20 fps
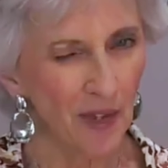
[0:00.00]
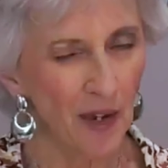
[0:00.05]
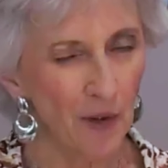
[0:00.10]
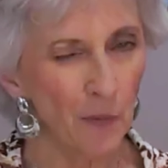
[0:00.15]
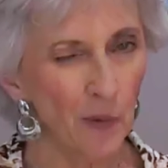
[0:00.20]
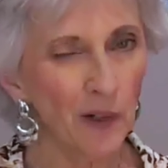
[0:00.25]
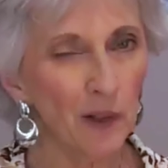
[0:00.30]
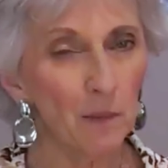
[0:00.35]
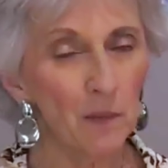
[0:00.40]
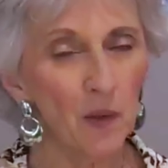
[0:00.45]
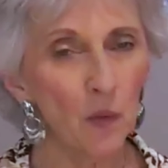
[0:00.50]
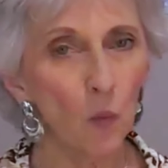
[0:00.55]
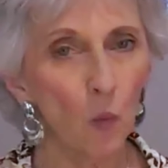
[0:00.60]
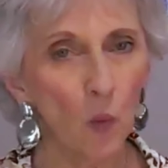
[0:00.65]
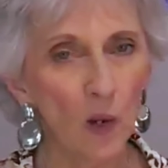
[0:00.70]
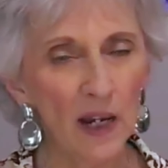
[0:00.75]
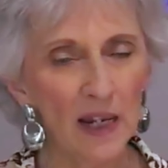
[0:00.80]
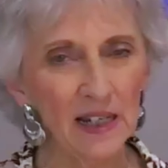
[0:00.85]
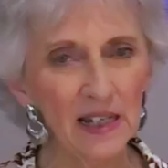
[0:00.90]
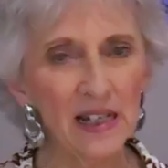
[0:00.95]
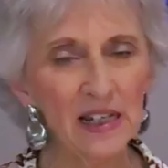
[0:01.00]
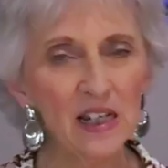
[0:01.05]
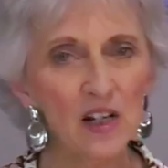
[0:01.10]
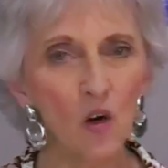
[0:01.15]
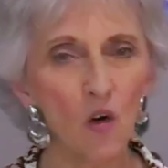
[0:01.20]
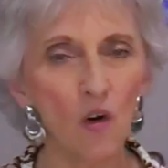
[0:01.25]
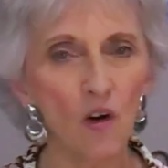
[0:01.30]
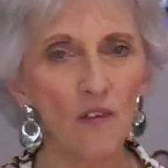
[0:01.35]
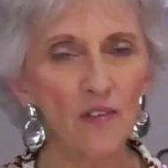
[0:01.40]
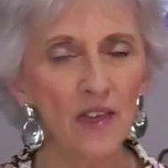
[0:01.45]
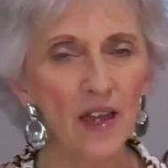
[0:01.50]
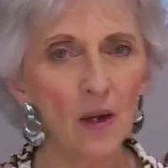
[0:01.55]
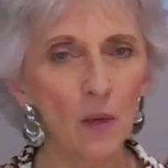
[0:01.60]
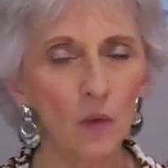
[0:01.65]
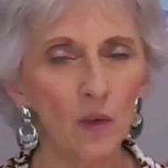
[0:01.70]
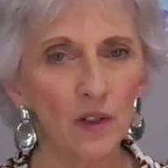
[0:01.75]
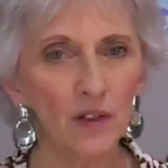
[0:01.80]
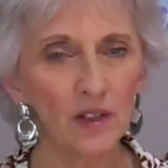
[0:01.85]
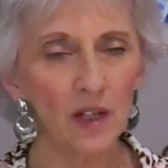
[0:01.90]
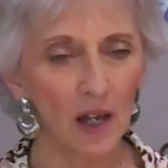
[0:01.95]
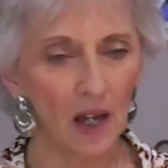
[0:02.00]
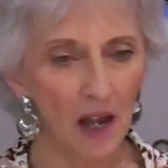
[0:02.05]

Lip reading: I recommend waiting on that one.